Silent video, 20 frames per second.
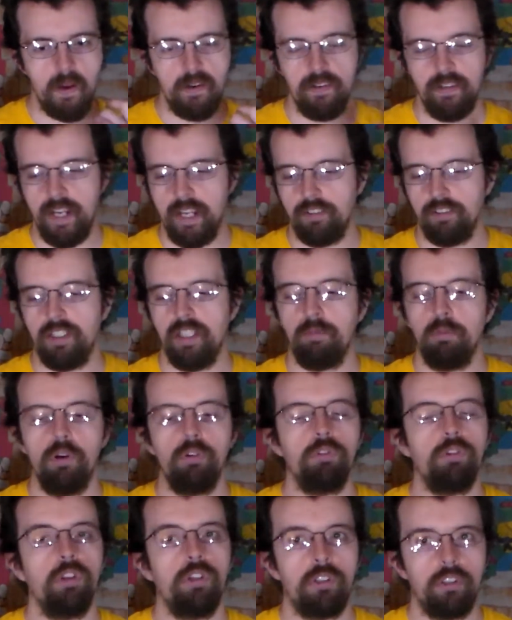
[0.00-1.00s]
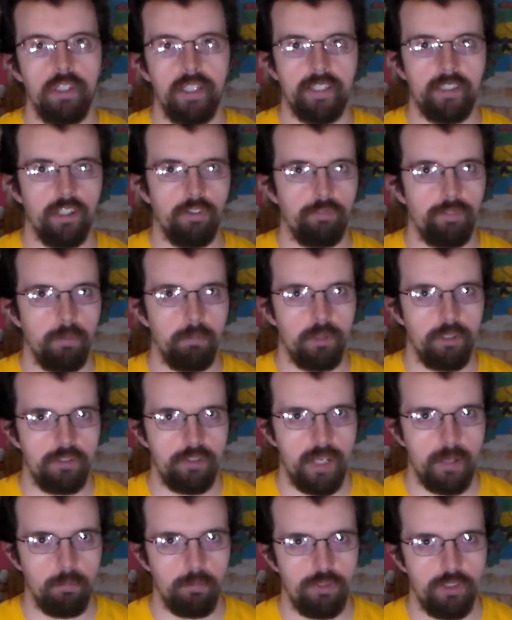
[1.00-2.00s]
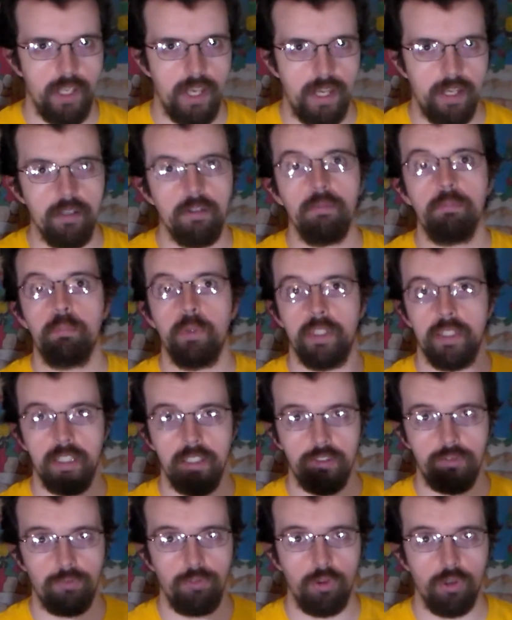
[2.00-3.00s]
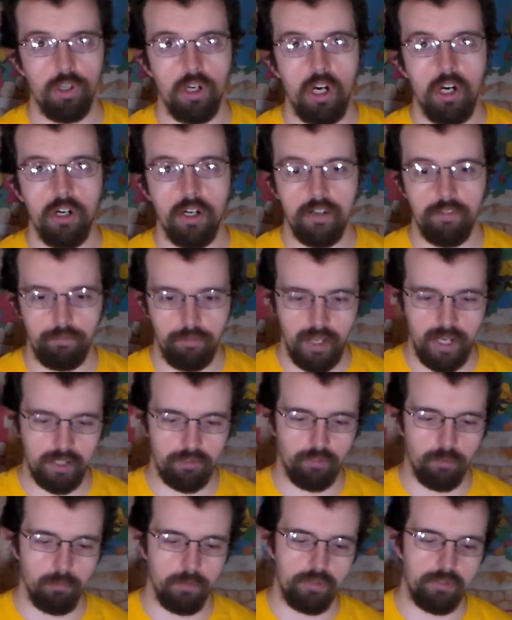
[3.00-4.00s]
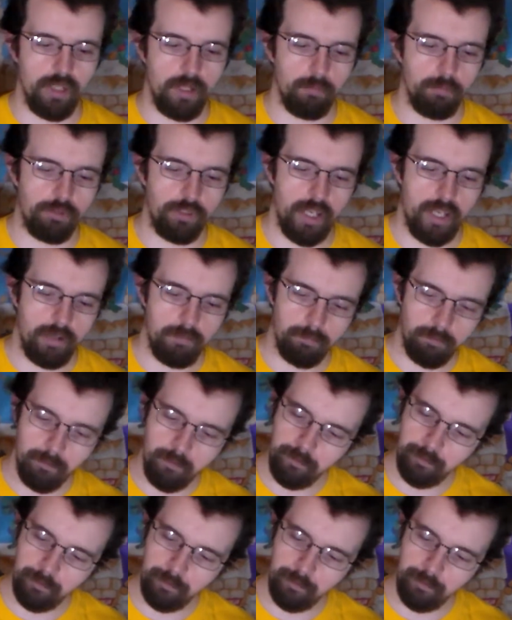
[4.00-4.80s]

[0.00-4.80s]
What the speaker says: Now, they won't look like they're from the same set, but these four are, in fact, from the same set.